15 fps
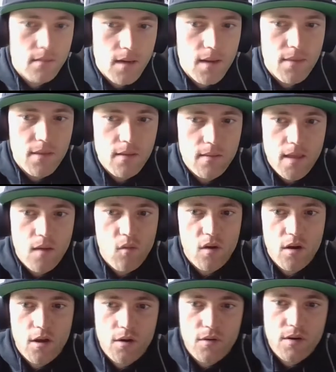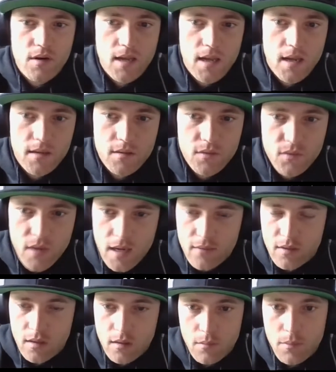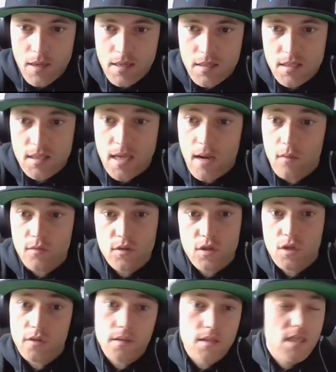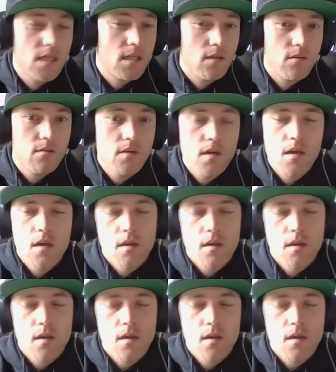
I think that 100 YAN to 5 gigabytes sounds good still,